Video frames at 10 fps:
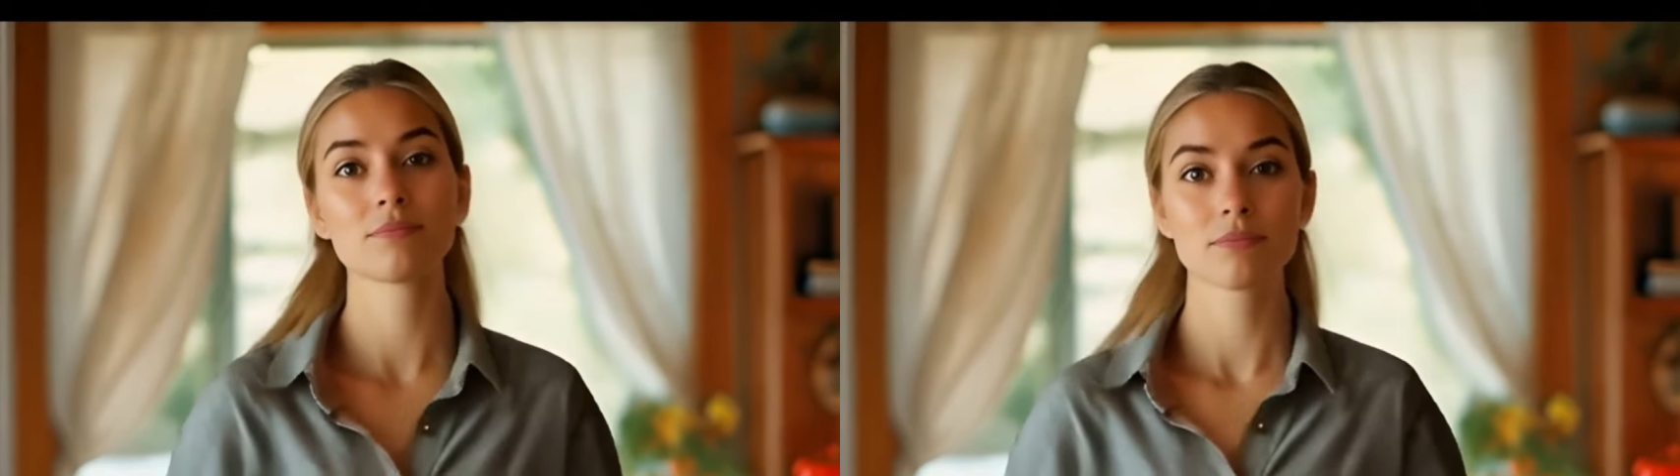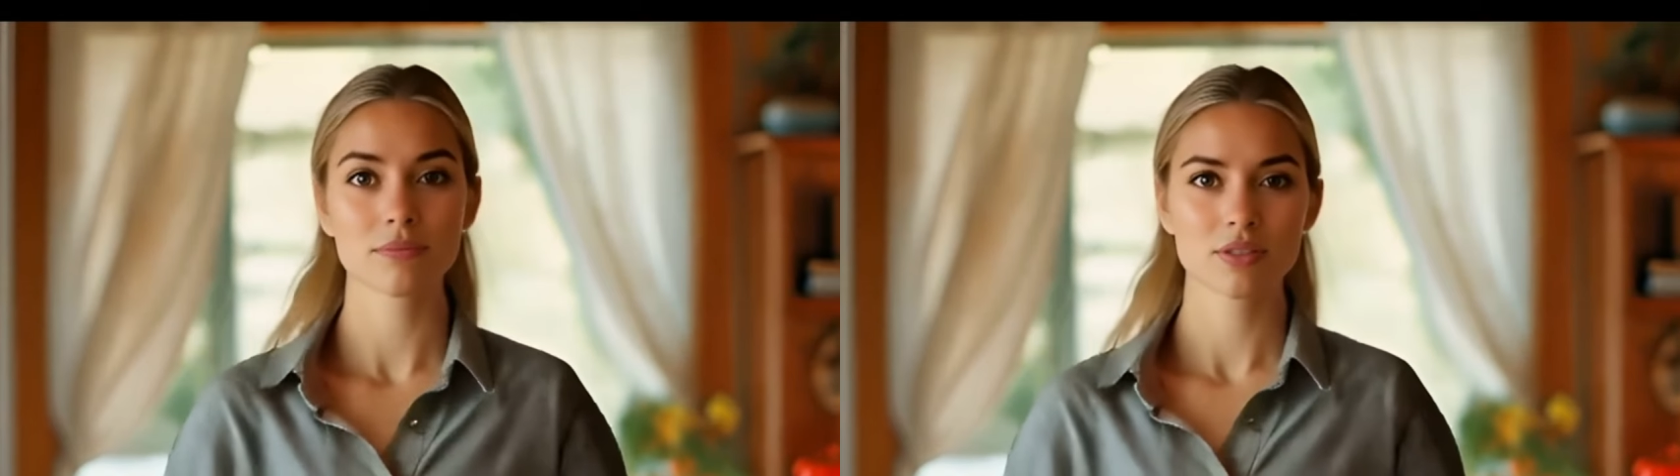
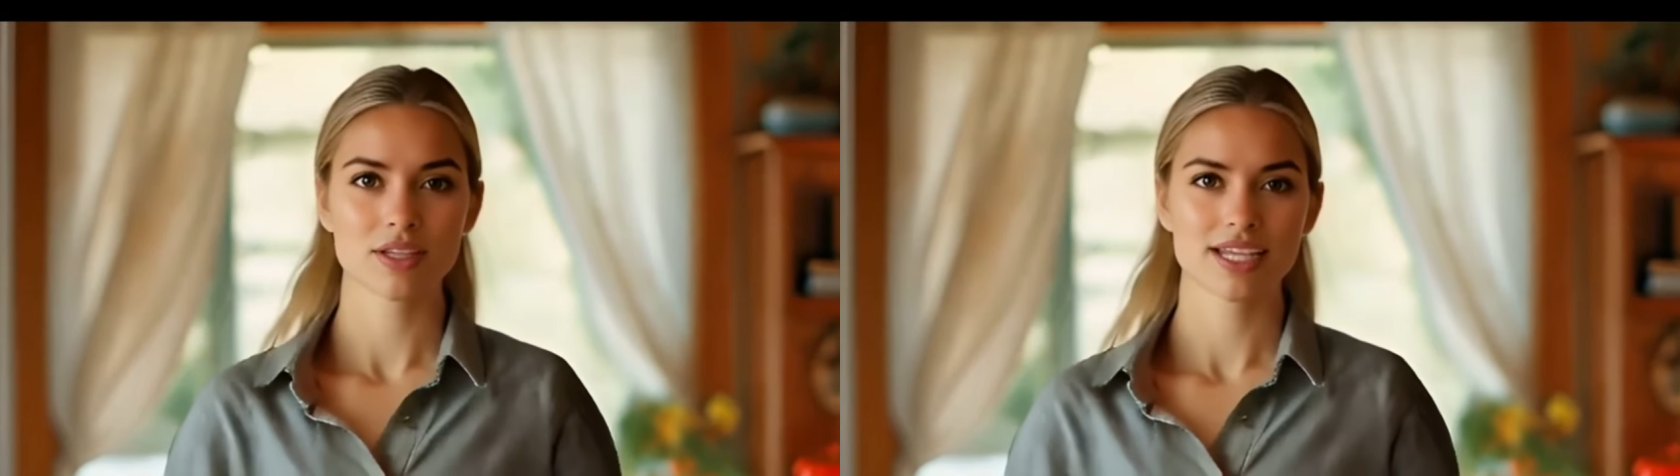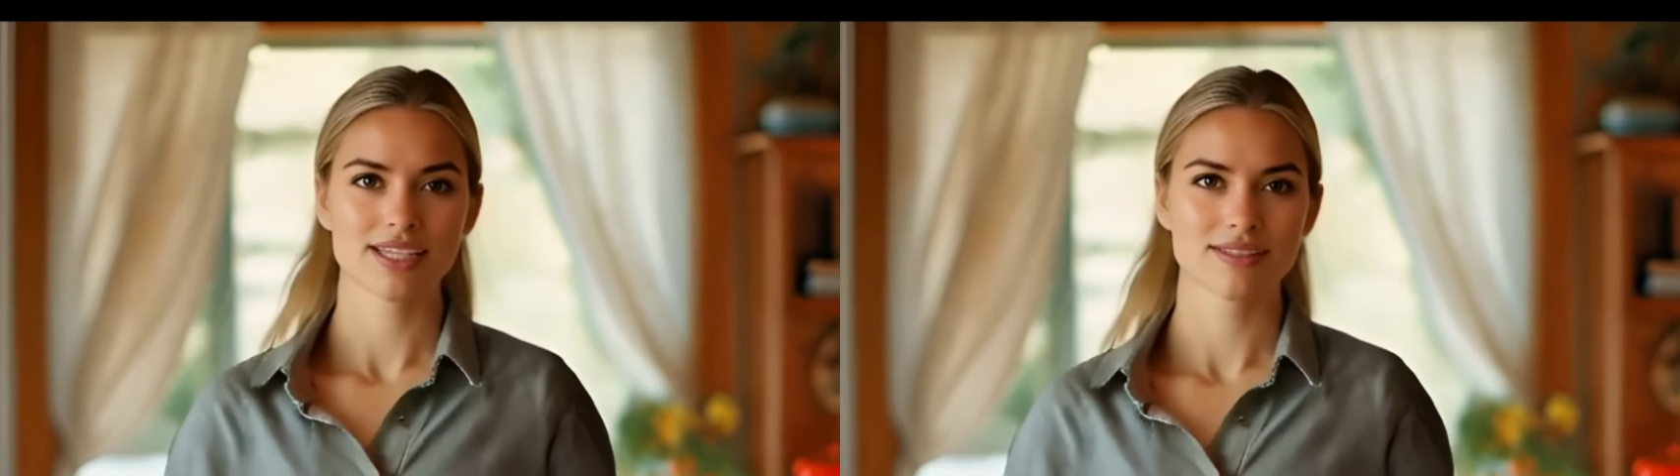
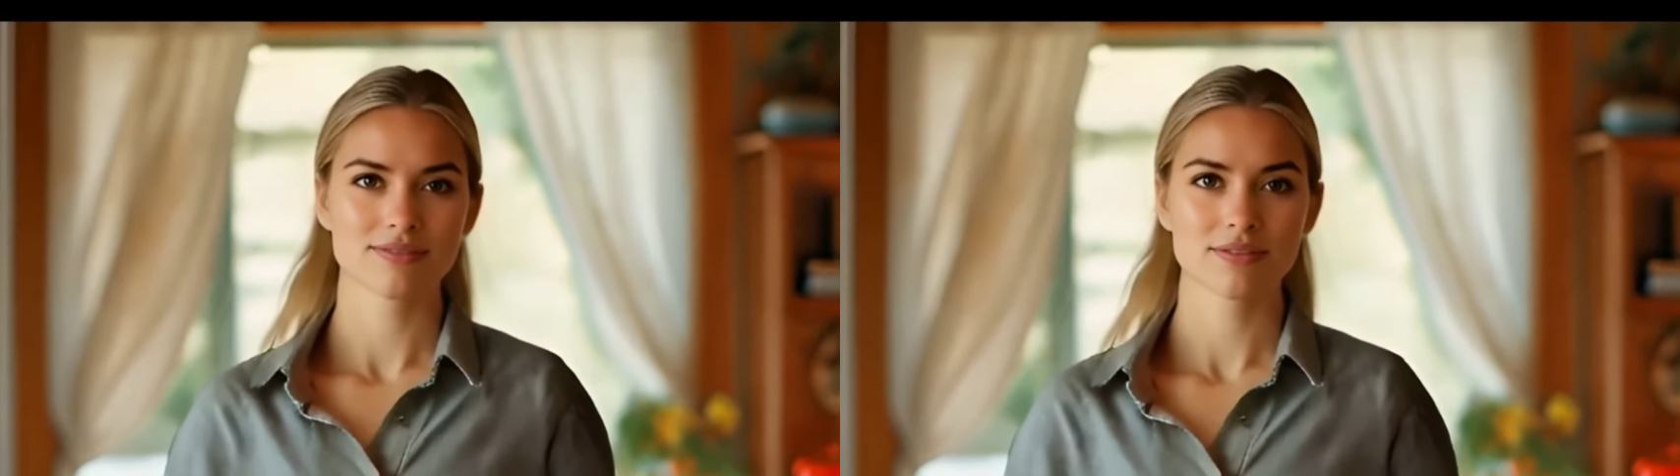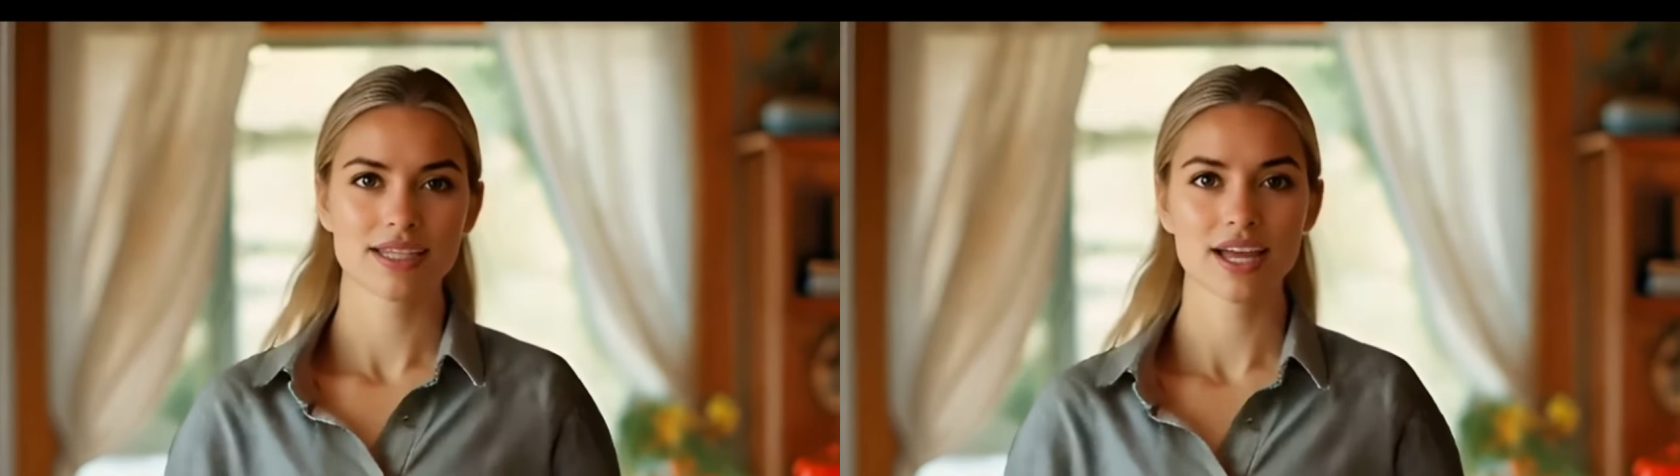3.
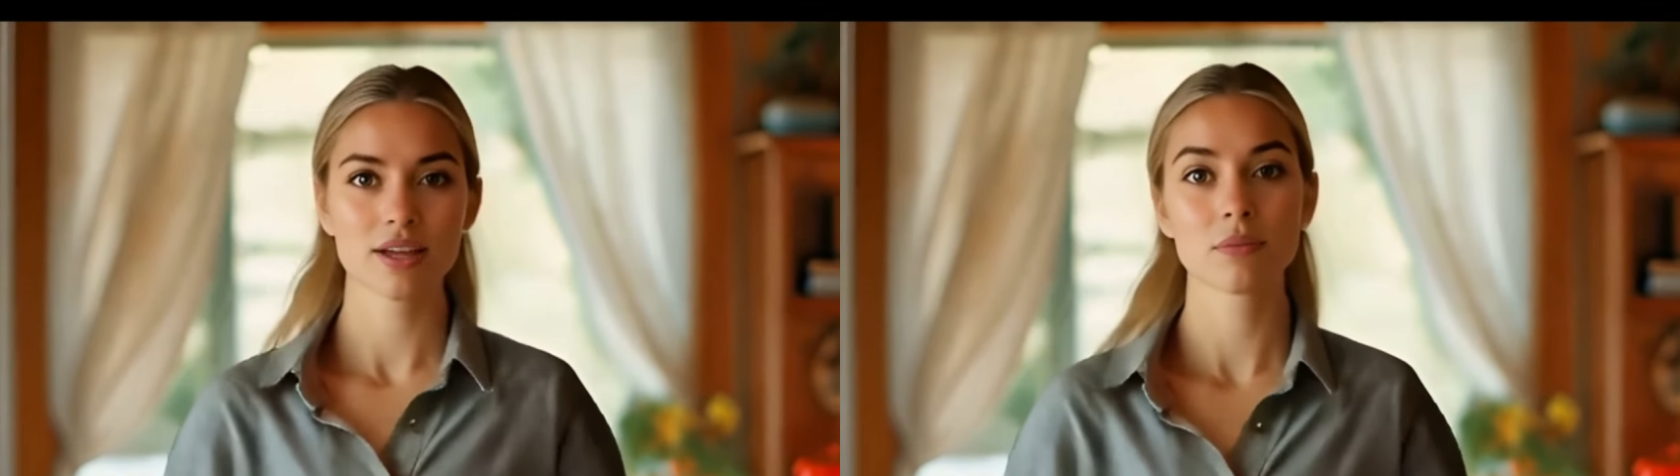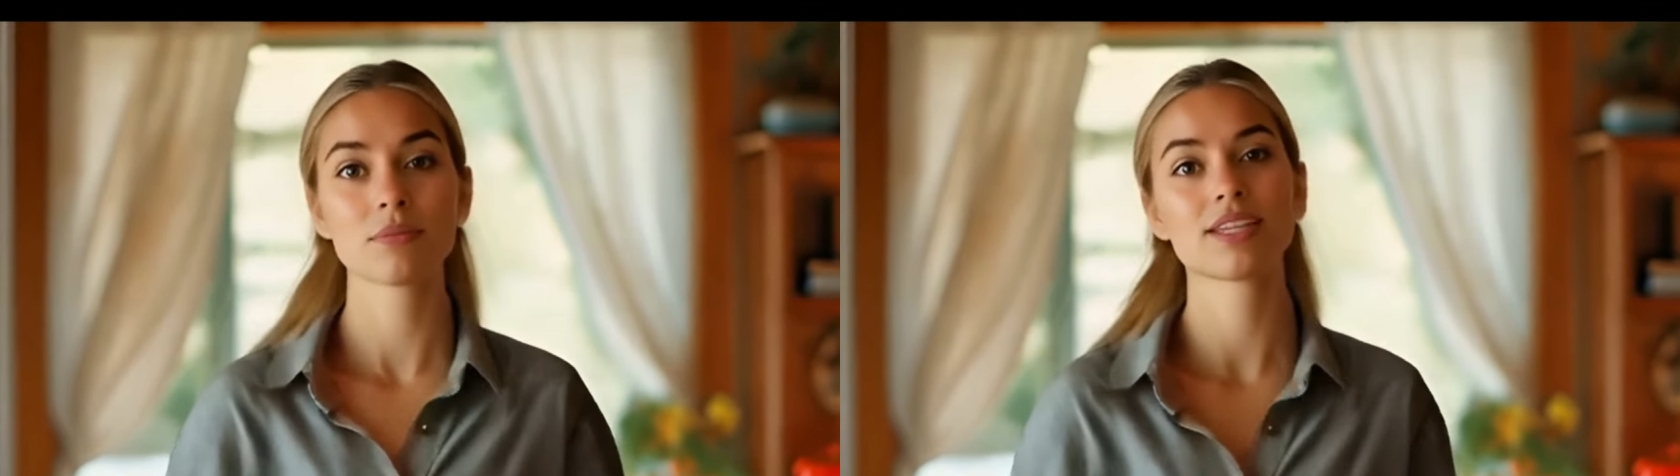Can I
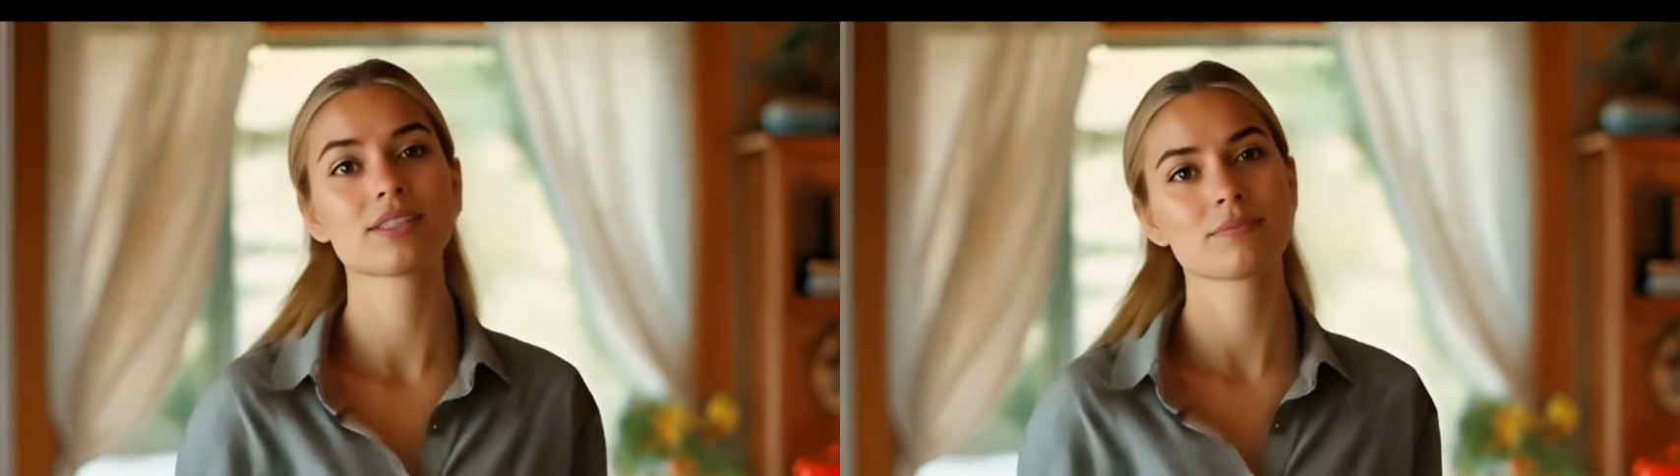replace